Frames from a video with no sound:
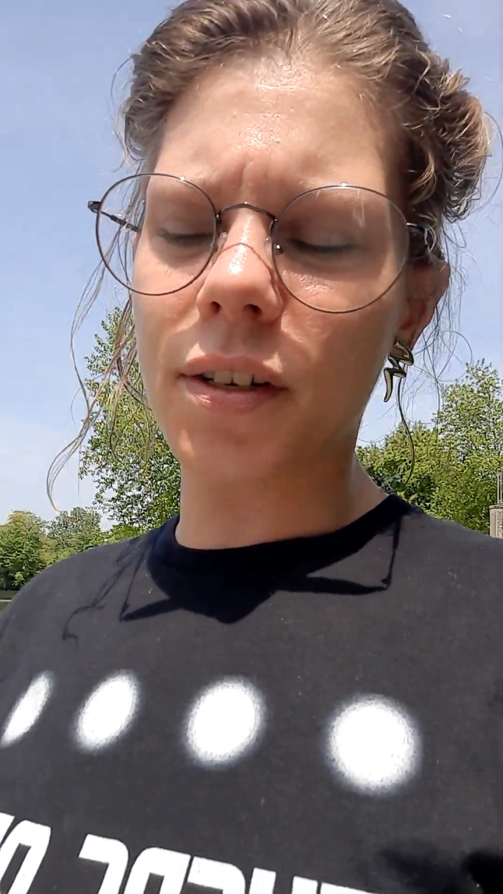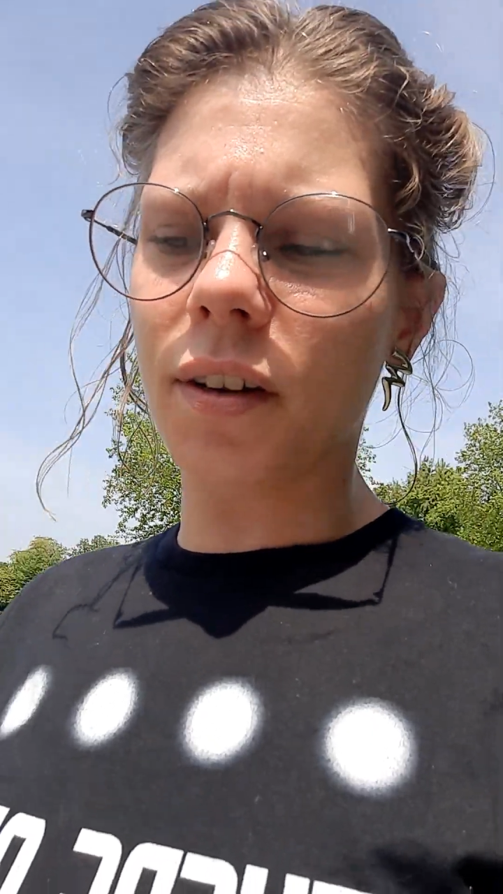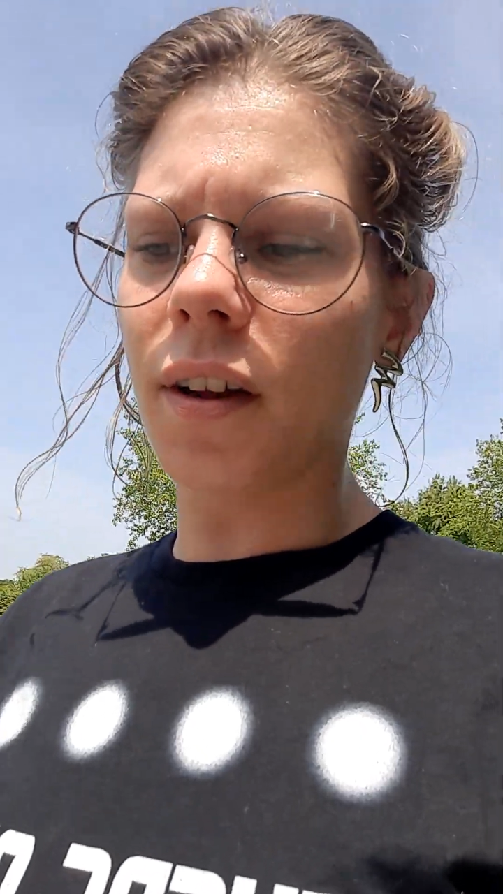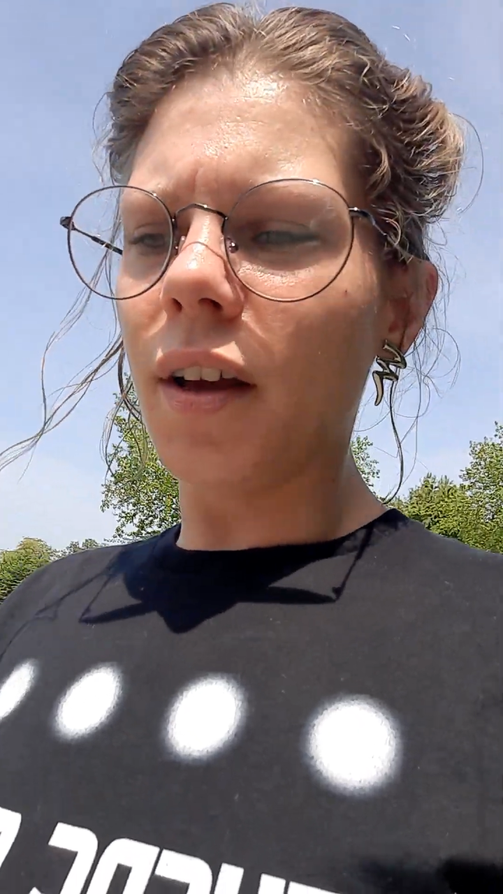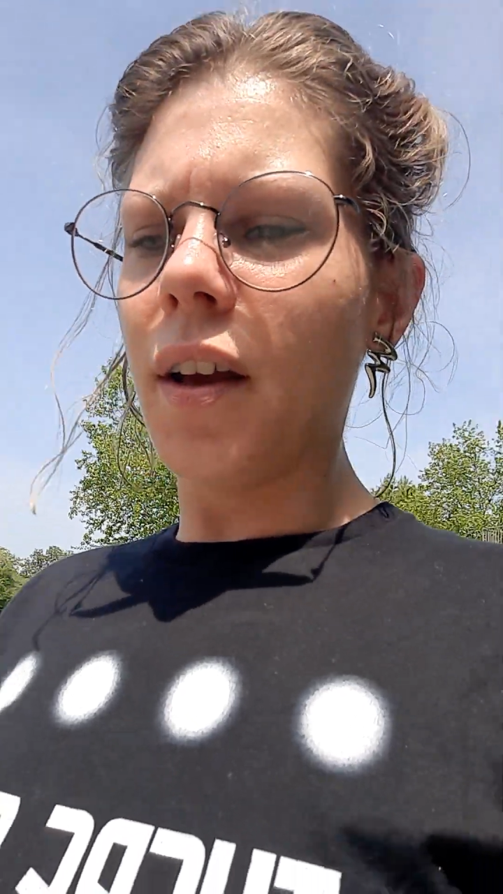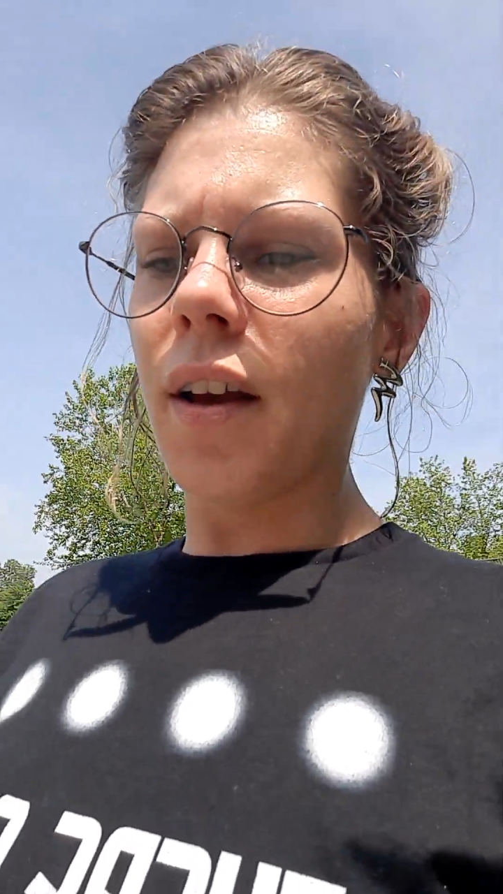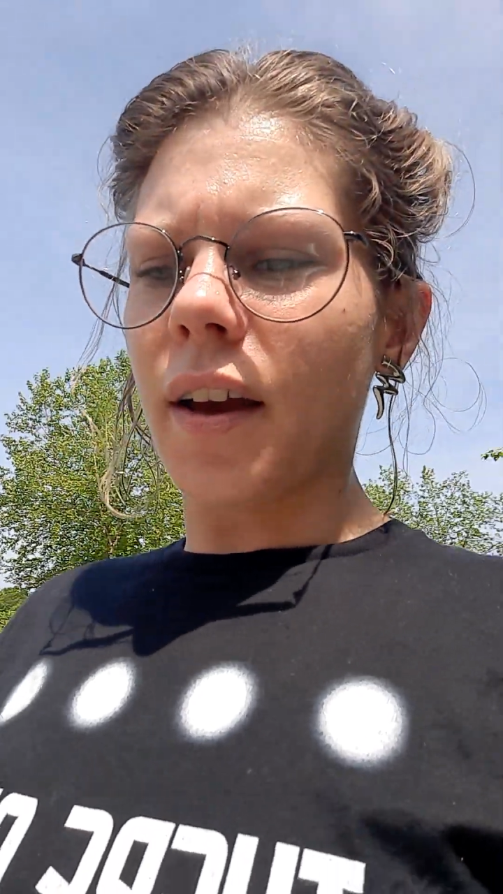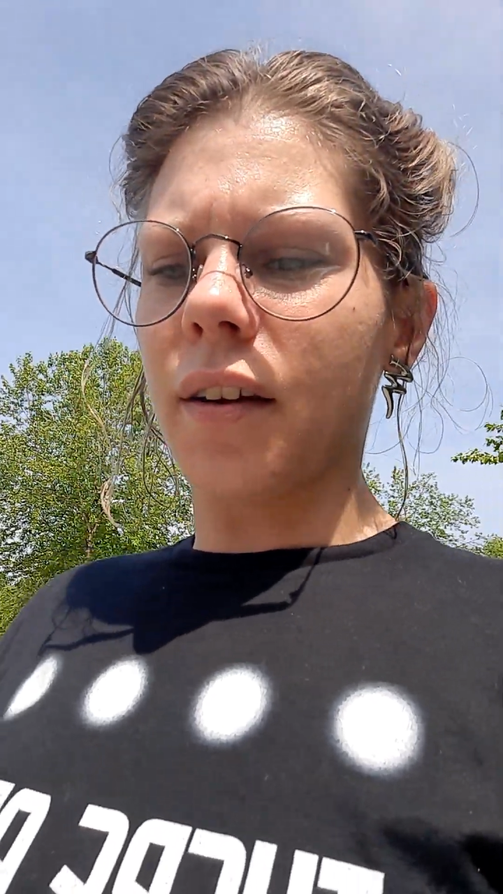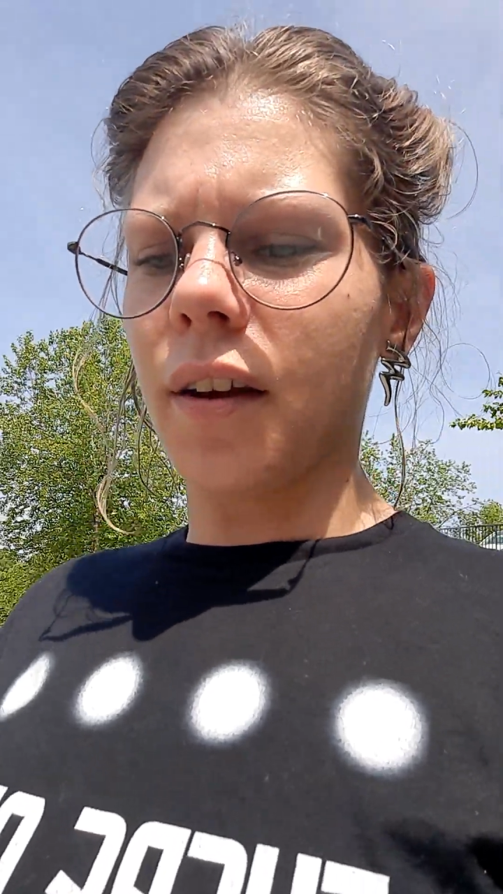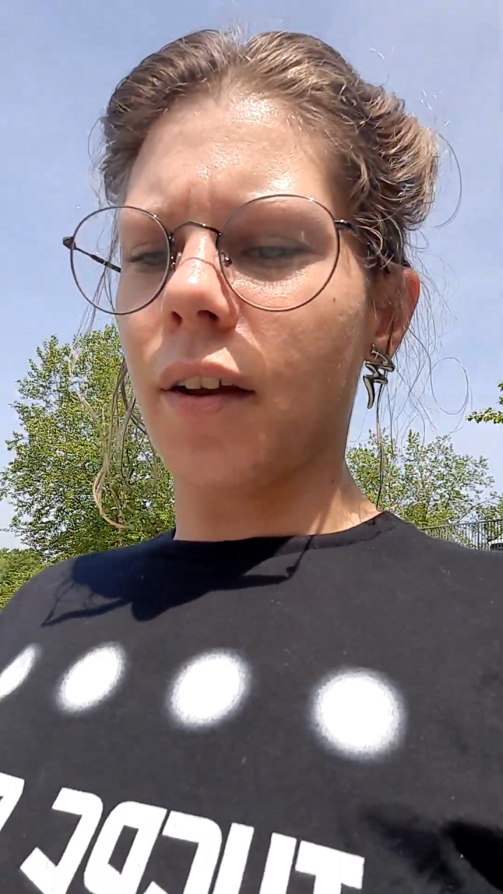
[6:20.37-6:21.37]

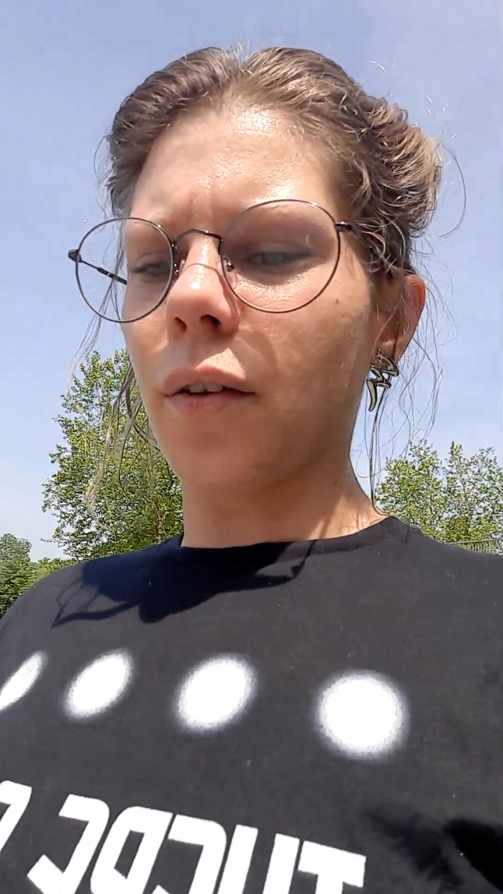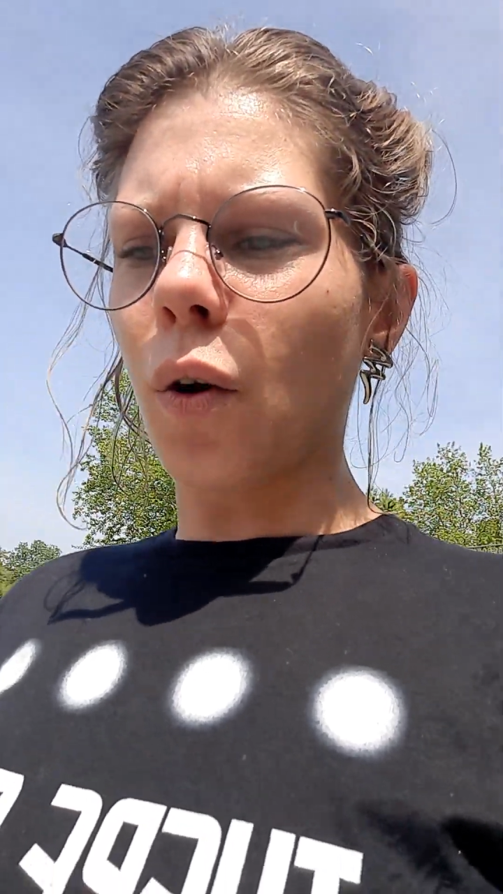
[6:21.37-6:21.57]
and